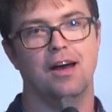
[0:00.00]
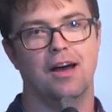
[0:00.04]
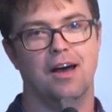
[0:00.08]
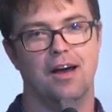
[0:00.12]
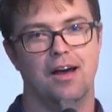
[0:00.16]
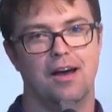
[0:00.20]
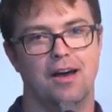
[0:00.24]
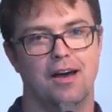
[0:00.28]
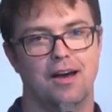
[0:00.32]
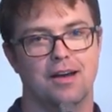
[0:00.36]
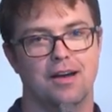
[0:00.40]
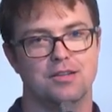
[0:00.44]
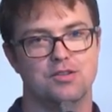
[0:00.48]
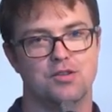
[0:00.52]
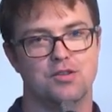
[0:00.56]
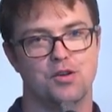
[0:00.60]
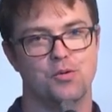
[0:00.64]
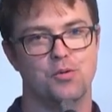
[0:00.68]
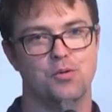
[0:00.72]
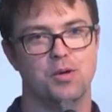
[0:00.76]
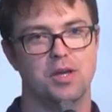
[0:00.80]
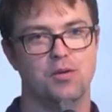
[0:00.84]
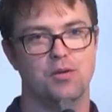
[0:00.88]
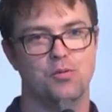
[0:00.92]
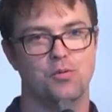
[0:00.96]
Uh,
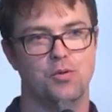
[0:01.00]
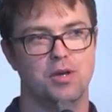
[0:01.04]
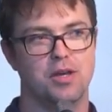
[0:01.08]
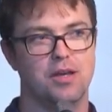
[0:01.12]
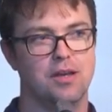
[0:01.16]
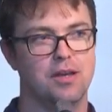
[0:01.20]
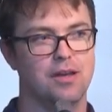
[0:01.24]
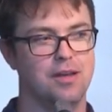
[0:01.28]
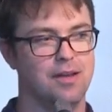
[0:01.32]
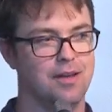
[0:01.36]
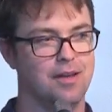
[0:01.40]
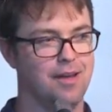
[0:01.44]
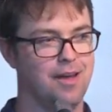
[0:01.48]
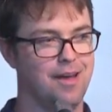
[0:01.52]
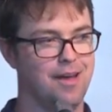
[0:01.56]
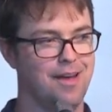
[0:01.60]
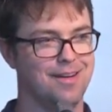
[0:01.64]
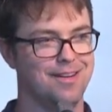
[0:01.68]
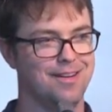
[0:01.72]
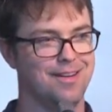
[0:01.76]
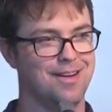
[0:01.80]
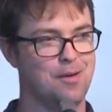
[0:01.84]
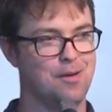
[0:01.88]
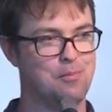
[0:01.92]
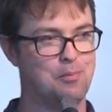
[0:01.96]
so we, we
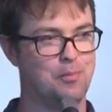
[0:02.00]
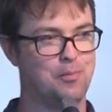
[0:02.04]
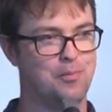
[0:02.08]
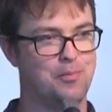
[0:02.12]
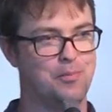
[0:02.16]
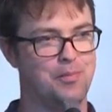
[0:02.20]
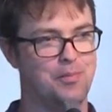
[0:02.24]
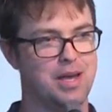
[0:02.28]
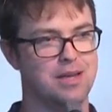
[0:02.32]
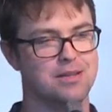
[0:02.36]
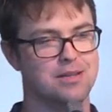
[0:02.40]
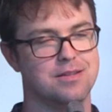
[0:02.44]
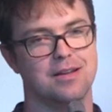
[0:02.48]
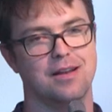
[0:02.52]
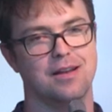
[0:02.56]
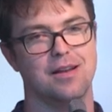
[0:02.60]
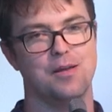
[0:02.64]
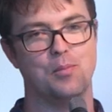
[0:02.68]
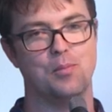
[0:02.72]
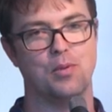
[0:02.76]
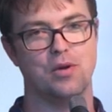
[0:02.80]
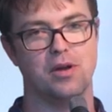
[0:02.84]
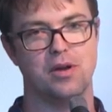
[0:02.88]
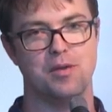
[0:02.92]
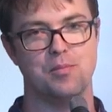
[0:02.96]
ended up basically
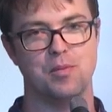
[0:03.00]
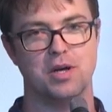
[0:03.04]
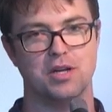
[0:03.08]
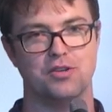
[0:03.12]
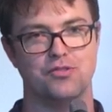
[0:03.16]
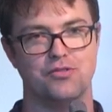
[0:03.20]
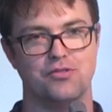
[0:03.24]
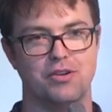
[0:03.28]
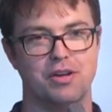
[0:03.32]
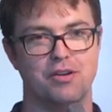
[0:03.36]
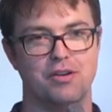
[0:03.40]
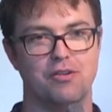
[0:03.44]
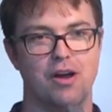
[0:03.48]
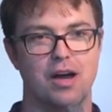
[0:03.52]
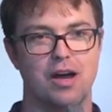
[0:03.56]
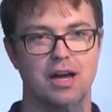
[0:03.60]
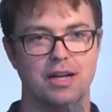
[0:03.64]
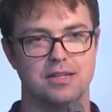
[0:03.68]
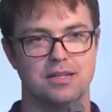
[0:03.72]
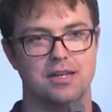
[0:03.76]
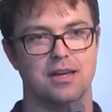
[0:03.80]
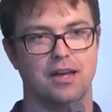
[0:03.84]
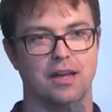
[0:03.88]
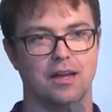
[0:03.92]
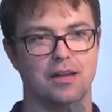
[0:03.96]
pretty much
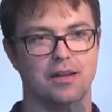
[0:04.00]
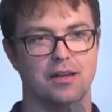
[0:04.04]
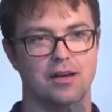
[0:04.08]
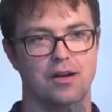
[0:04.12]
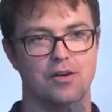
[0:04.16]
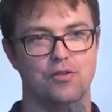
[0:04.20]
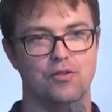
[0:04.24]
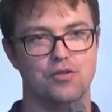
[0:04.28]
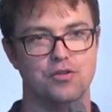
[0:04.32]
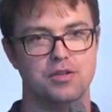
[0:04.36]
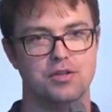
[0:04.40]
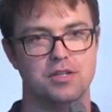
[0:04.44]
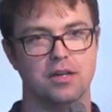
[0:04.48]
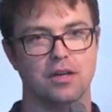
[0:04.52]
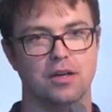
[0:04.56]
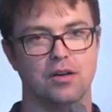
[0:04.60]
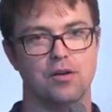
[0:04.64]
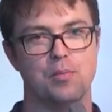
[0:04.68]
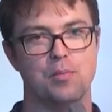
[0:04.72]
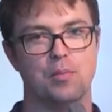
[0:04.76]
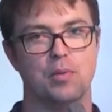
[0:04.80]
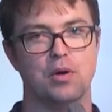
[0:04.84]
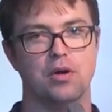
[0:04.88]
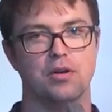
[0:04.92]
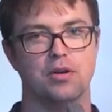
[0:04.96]
rewriting a routing
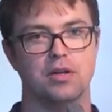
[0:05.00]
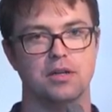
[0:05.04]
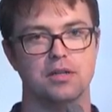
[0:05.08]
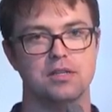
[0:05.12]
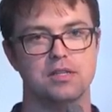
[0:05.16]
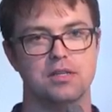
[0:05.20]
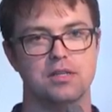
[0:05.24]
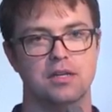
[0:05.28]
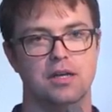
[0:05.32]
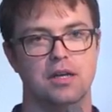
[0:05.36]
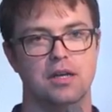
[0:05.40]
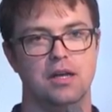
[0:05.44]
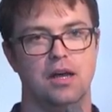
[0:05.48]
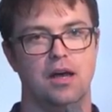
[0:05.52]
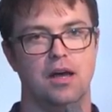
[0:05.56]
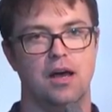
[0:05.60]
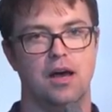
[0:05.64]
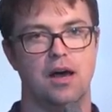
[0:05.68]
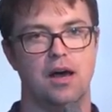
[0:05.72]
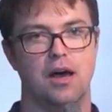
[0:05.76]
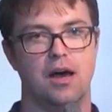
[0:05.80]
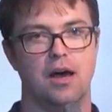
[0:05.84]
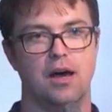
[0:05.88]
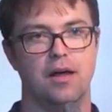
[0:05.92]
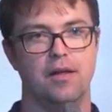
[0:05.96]
component
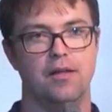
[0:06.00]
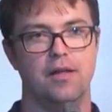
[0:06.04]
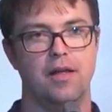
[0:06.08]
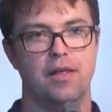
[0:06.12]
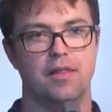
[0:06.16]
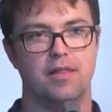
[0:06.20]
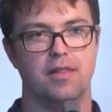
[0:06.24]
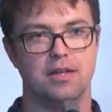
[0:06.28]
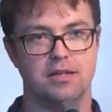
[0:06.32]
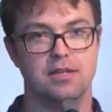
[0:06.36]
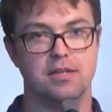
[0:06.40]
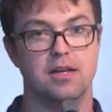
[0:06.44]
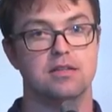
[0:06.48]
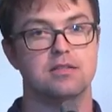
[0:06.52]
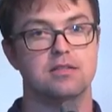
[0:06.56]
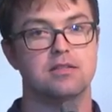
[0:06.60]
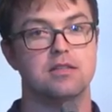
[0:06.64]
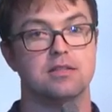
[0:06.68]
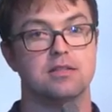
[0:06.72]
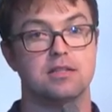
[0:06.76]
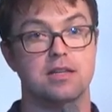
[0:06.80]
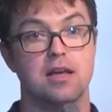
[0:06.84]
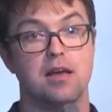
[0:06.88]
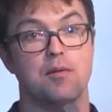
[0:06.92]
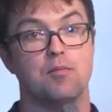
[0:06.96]
uh, that does the
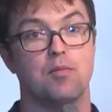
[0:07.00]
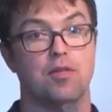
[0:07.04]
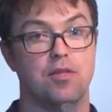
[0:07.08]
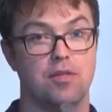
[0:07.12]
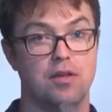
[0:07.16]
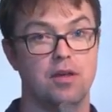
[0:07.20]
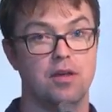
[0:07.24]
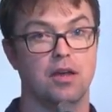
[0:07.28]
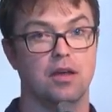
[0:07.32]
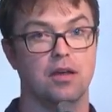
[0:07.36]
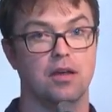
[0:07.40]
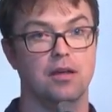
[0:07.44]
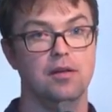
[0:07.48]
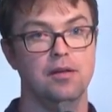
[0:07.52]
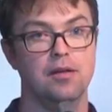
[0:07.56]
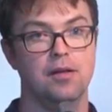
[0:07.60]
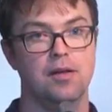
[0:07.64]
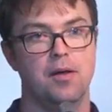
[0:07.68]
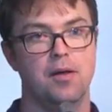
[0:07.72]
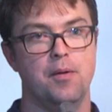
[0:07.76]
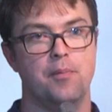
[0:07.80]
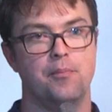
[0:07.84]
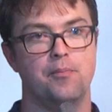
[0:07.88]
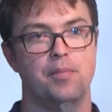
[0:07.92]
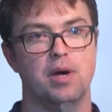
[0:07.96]
same thing,
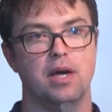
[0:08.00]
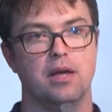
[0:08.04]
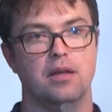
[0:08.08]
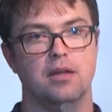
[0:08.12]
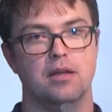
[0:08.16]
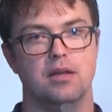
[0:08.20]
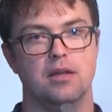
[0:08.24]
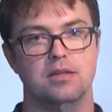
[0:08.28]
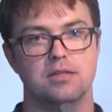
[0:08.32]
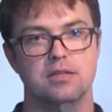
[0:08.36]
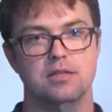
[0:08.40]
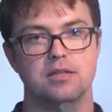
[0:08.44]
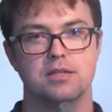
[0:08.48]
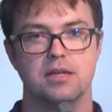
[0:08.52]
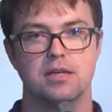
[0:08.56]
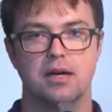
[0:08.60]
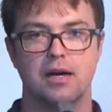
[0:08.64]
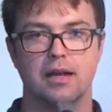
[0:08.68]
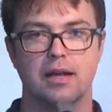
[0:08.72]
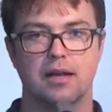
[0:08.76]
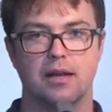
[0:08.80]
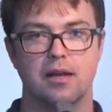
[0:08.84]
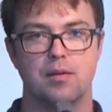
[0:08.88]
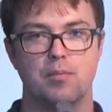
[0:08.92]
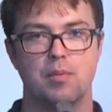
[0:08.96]
but isn't
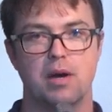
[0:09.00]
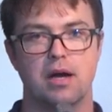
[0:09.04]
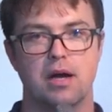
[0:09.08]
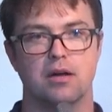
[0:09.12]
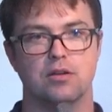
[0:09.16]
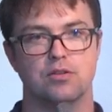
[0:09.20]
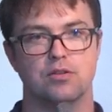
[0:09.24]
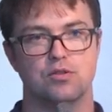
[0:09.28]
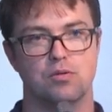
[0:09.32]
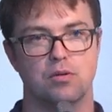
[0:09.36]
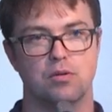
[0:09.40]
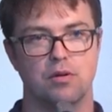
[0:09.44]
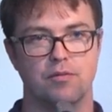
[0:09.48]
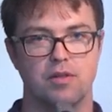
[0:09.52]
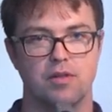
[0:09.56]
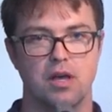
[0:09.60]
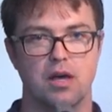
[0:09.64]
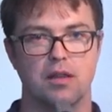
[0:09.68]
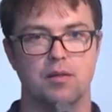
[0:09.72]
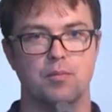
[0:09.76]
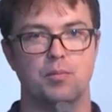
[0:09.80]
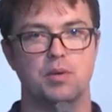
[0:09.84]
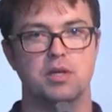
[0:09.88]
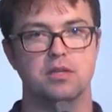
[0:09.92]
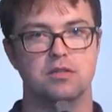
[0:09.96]
tightly bound to all of the
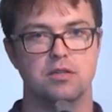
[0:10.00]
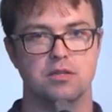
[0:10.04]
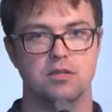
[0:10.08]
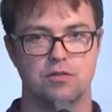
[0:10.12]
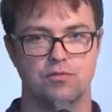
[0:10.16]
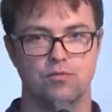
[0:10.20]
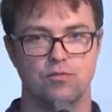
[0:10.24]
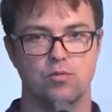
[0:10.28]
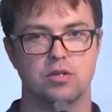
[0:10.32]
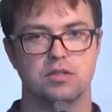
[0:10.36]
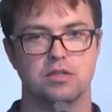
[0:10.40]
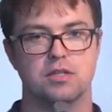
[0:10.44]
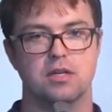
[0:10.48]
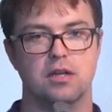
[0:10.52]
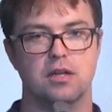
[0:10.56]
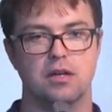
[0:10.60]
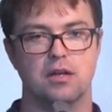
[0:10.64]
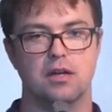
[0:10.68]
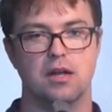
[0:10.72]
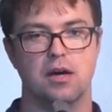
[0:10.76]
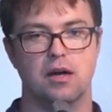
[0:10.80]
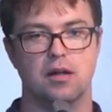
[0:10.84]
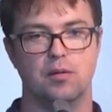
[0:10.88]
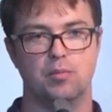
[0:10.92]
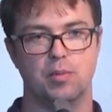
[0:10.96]
other pieces of what's in
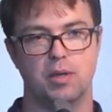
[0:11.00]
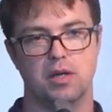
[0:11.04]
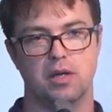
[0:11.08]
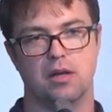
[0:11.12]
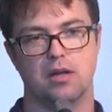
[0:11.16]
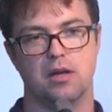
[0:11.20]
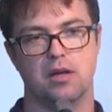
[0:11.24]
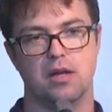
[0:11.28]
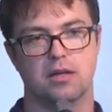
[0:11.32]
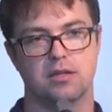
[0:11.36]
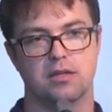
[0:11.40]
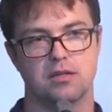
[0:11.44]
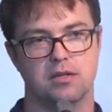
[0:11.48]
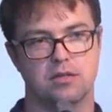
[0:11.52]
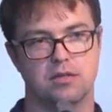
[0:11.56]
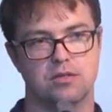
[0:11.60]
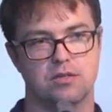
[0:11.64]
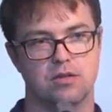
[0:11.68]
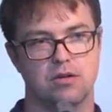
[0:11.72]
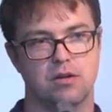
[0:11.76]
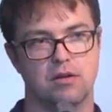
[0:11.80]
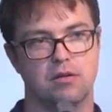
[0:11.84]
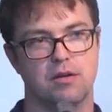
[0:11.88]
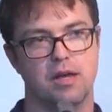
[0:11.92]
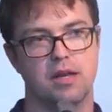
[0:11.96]
an ILP connector.
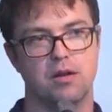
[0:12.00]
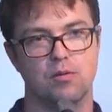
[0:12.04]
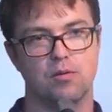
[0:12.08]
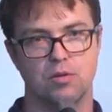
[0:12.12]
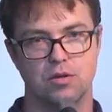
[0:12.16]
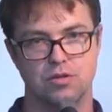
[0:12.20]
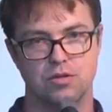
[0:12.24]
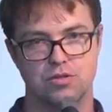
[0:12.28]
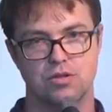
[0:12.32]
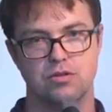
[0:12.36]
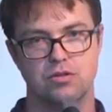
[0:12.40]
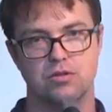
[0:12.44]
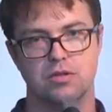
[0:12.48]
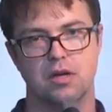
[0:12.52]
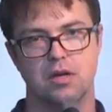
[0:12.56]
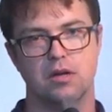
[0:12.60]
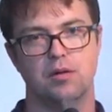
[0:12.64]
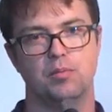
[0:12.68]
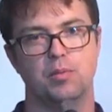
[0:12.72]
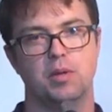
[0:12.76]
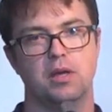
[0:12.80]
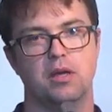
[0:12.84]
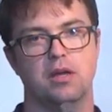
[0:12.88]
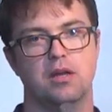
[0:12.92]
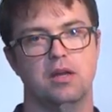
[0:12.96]
So anyone who's used
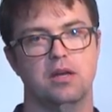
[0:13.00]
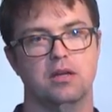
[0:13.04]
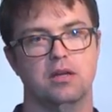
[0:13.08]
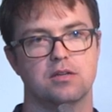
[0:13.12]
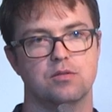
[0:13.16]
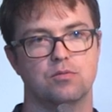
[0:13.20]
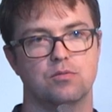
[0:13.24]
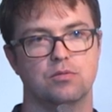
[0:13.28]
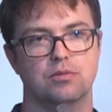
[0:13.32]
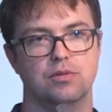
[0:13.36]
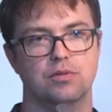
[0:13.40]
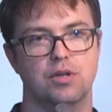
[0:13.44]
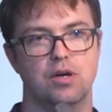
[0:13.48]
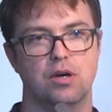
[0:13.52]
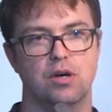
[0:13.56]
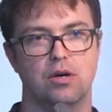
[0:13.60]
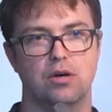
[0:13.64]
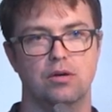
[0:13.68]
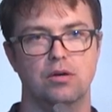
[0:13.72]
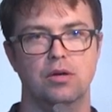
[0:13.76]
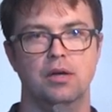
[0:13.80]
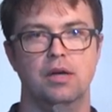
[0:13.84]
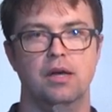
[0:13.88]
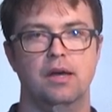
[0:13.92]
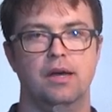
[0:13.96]
ILP connector will
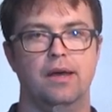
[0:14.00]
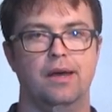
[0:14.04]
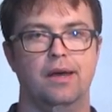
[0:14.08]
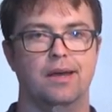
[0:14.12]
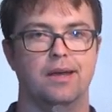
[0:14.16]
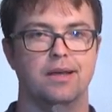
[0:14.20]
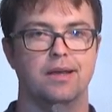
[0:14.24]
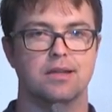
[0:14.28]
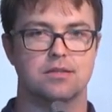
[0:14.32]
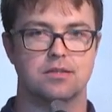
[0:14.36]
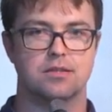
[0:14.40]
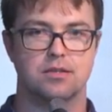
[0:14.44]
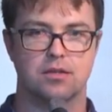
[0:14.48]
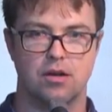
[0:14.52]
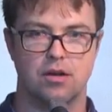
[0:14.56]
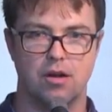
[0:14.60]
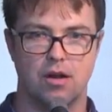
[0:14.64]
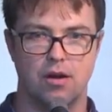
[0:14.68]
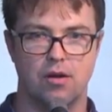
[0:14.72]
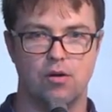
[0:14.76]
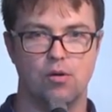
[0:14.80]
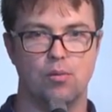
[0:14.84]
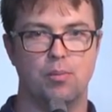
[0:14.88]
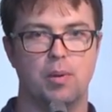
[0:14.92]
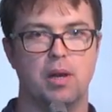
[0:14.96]
know it's got
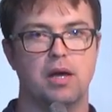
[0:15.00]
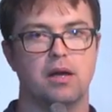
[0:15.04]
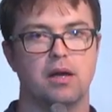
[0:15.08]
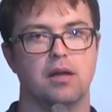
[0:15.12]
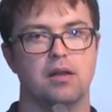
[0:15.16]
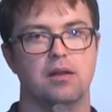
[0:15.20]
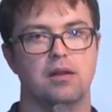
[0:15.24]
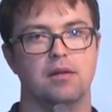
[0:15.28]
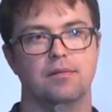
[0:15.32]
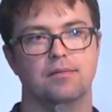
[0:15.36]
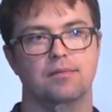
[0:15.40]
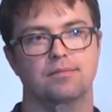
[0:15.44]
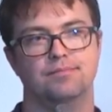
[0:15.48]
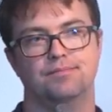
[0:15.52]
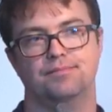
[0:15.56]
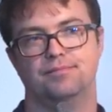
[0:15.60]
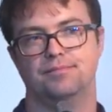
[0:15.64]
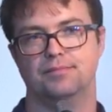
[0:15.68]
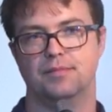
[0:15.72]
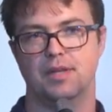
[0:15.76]
a whole plugin